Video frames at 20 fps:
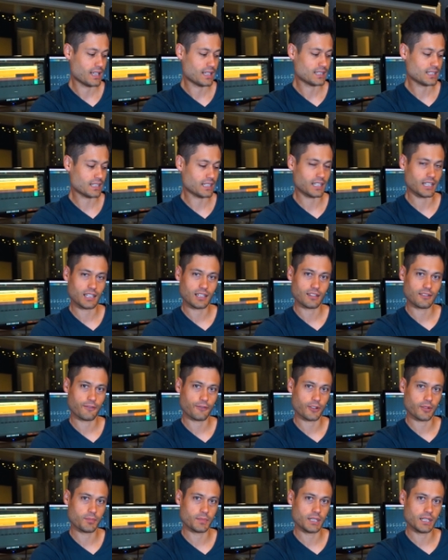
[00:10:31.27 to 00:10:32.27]
to get
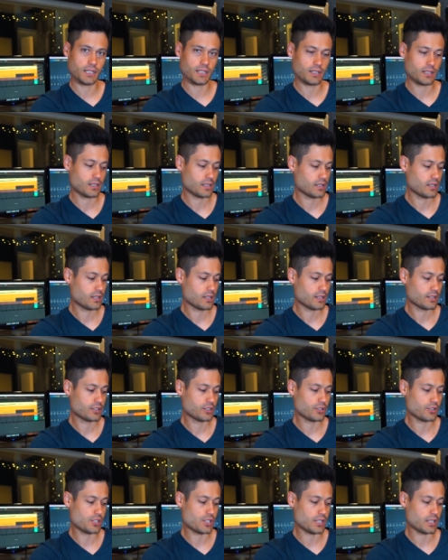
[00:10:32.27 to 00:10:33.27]
from D
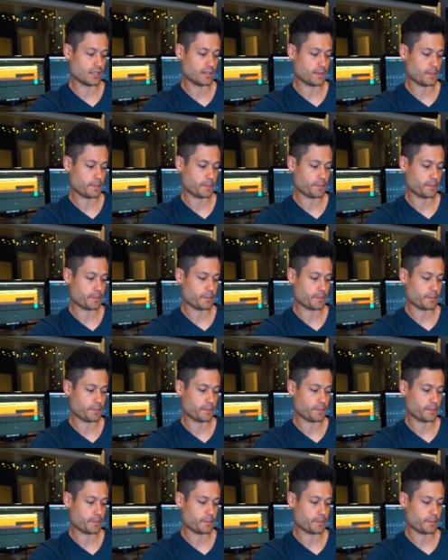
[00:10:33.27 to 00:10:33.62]
to G.